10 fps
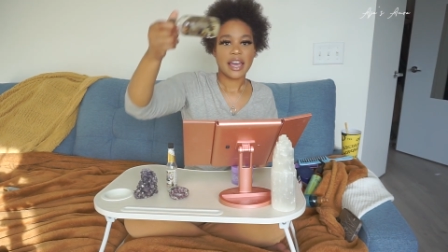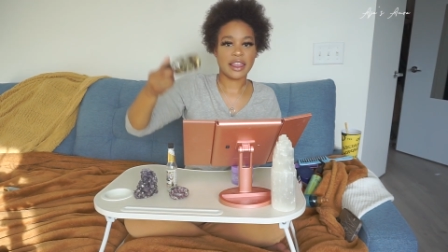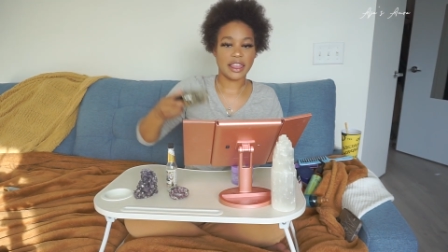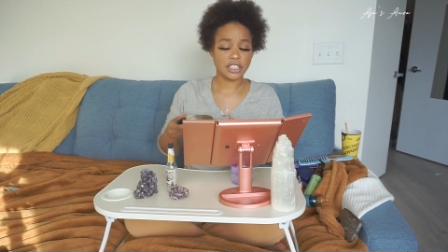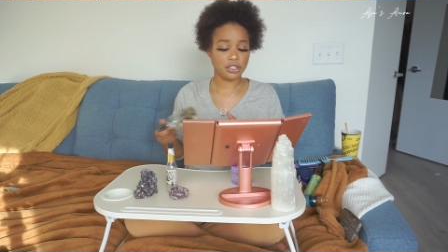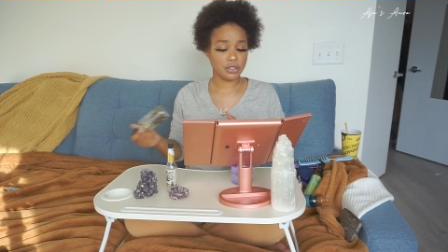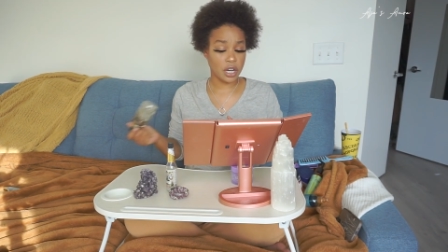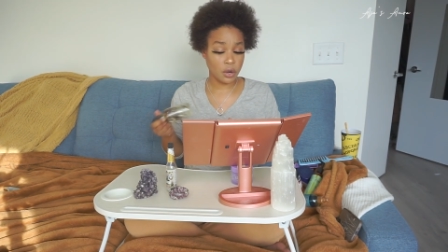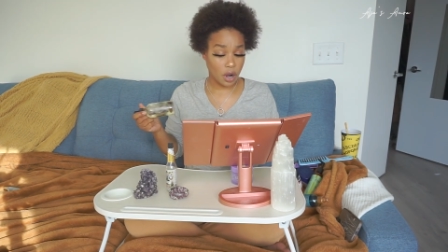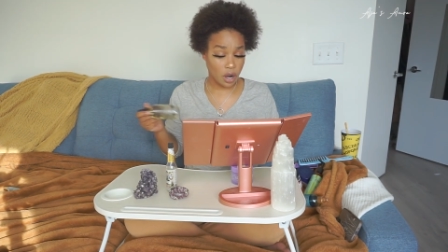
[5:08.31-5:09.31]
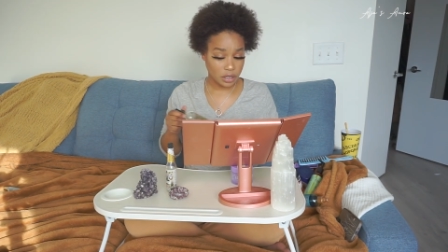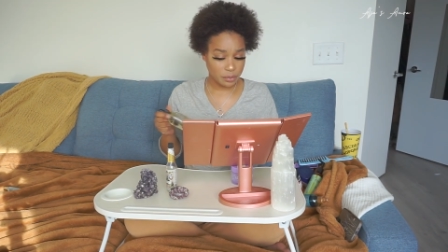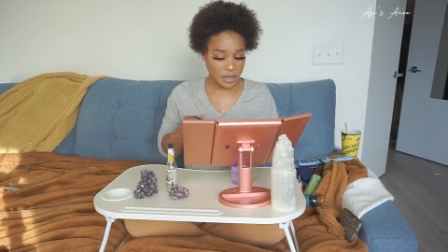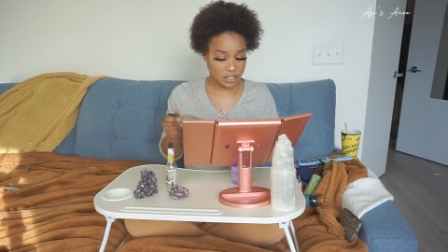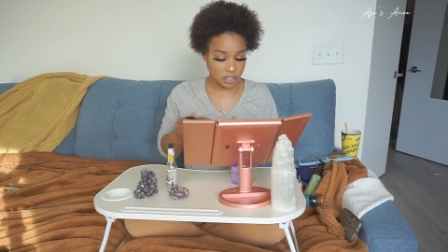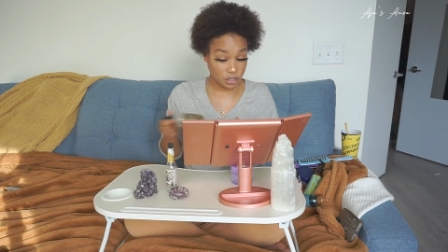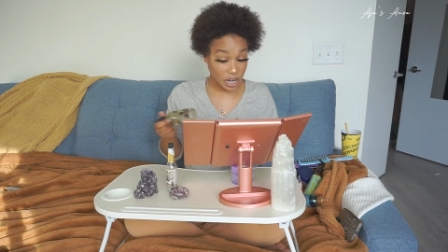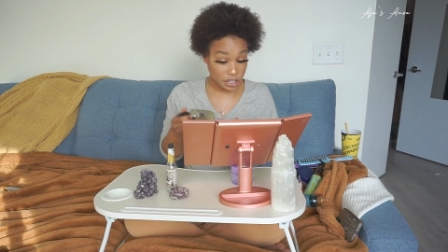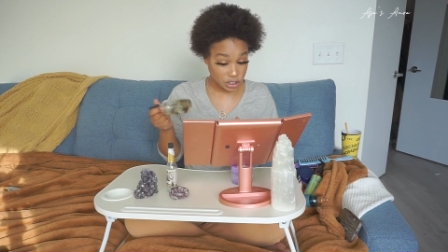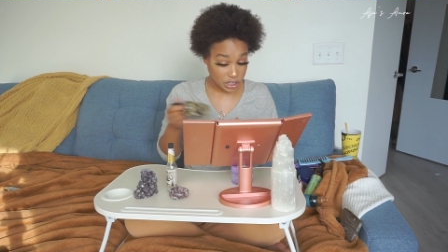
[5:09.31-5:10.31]
and let you know all about the
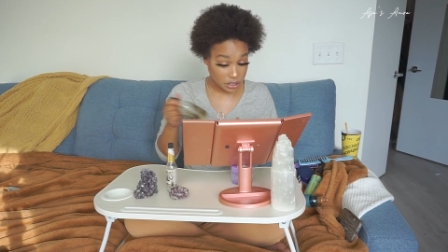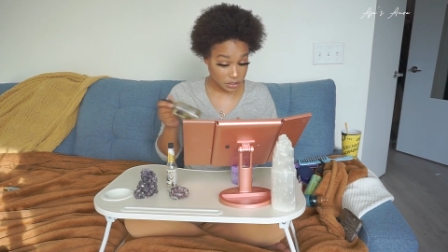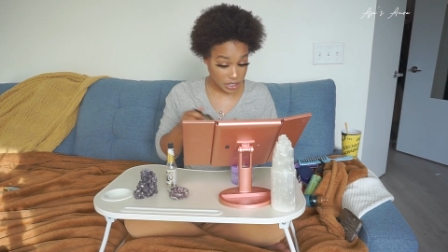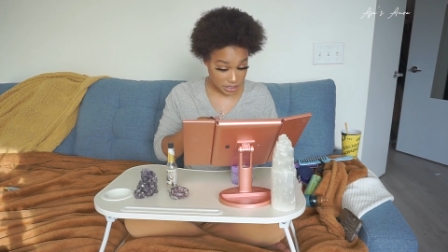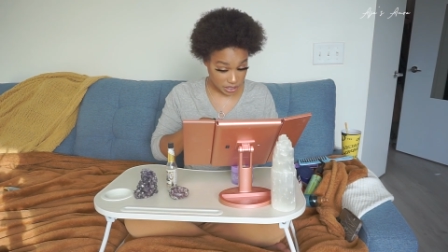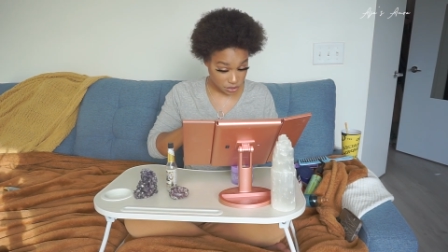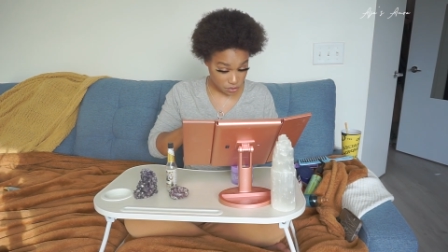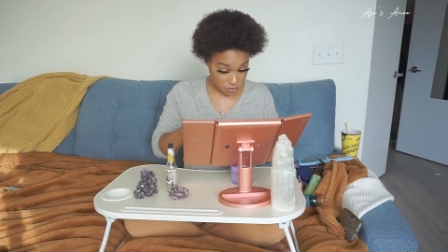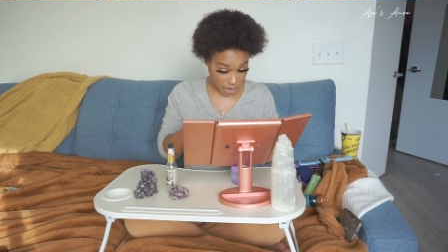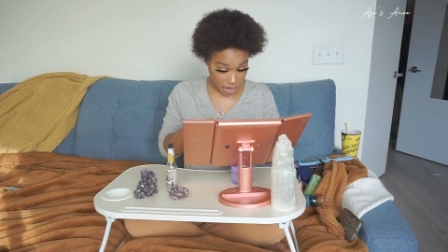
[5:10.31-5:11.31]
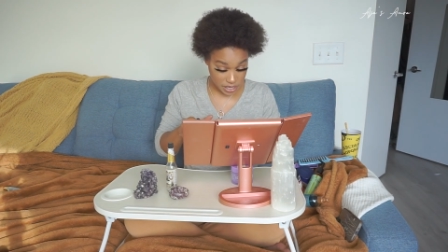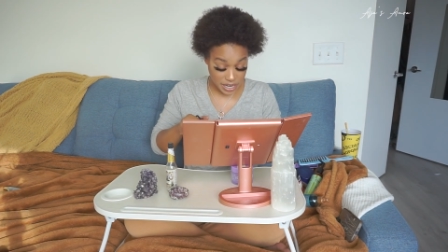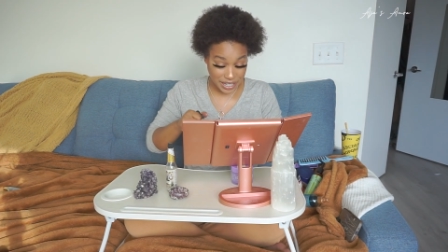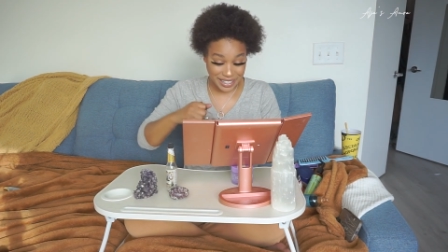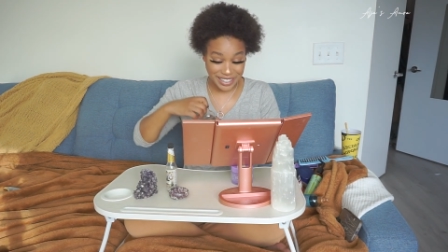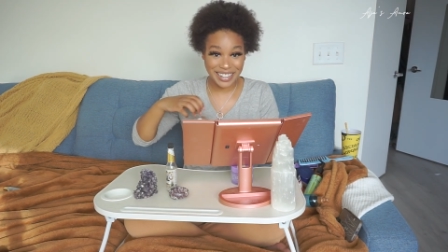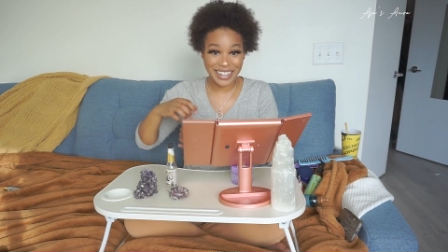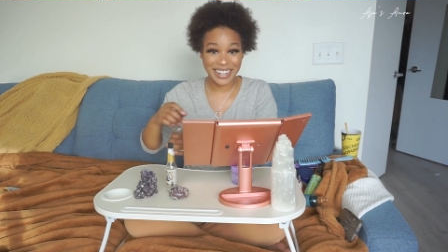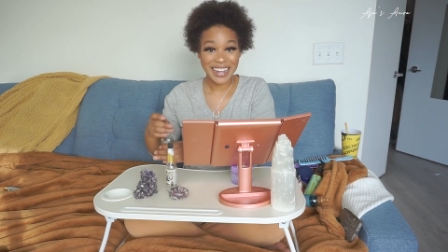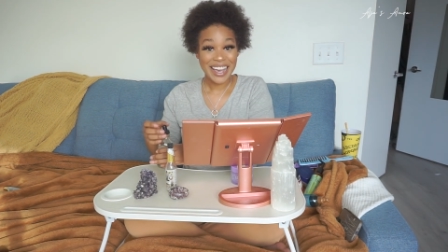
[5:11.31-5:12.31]
crown chakra as I do
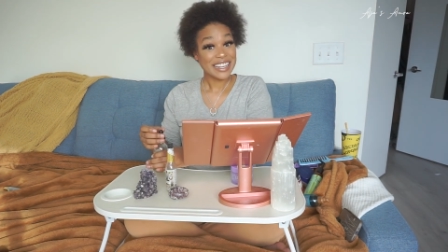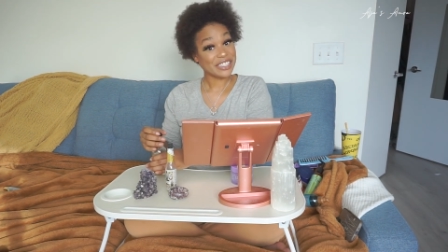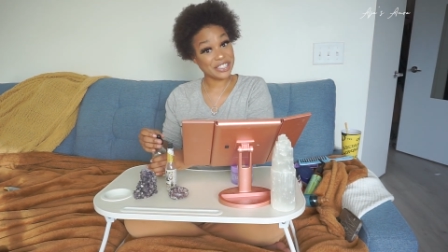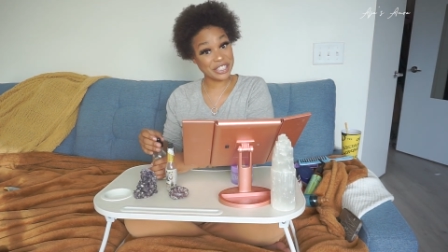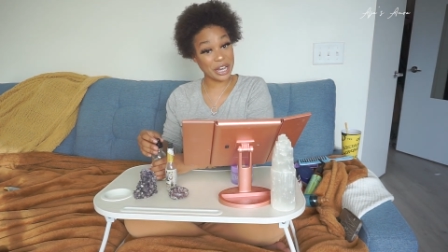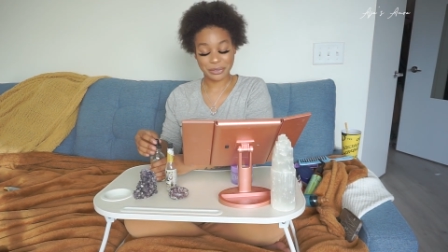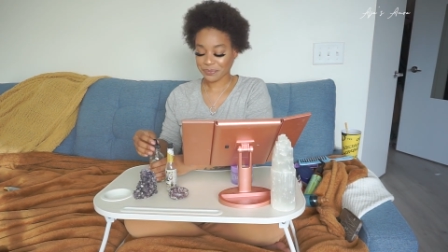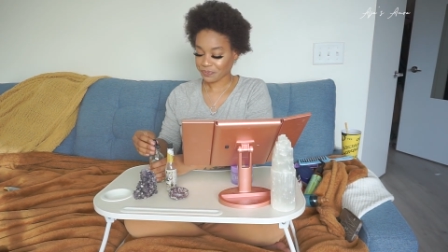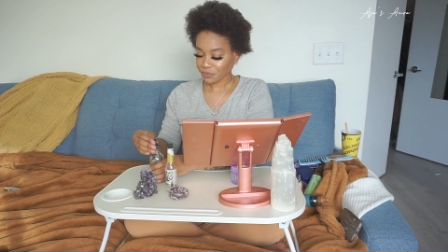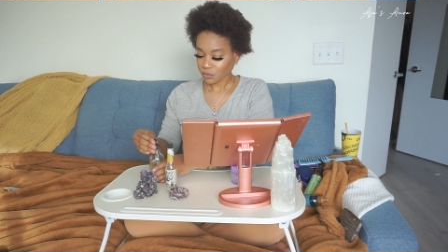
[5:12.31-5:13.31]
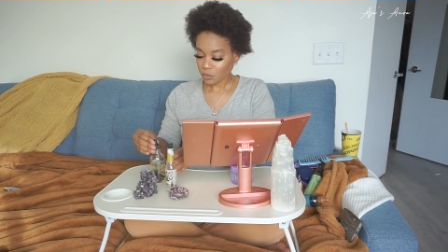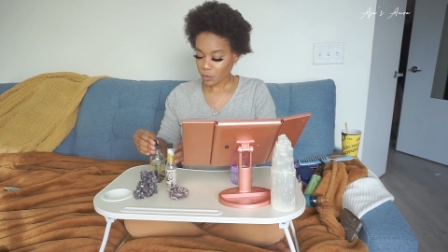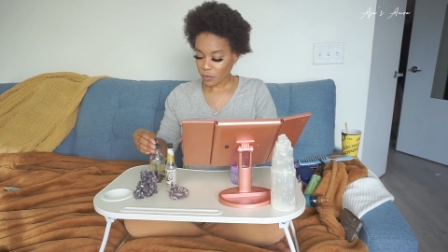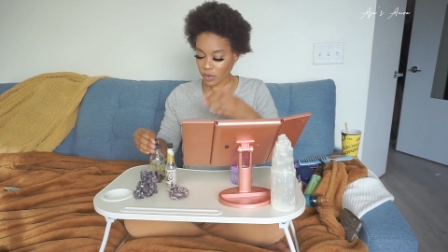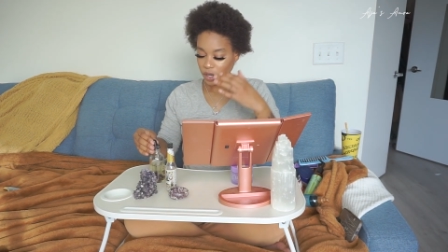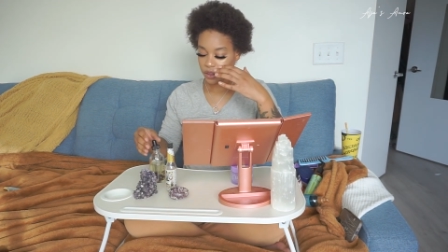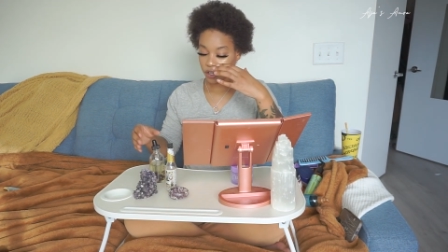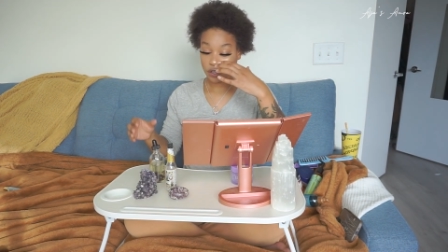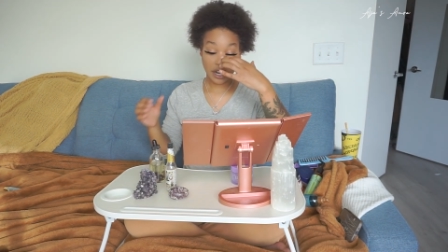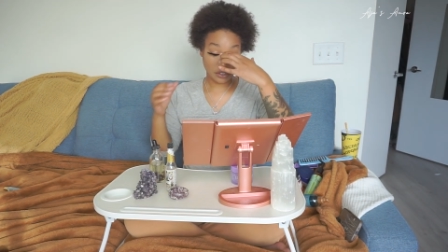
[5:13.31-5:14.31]
that. So, the
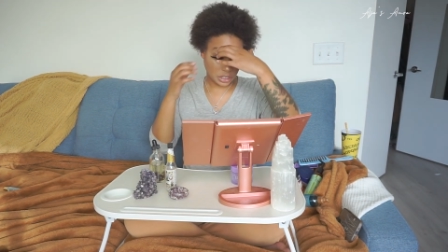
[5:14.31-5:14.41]
crown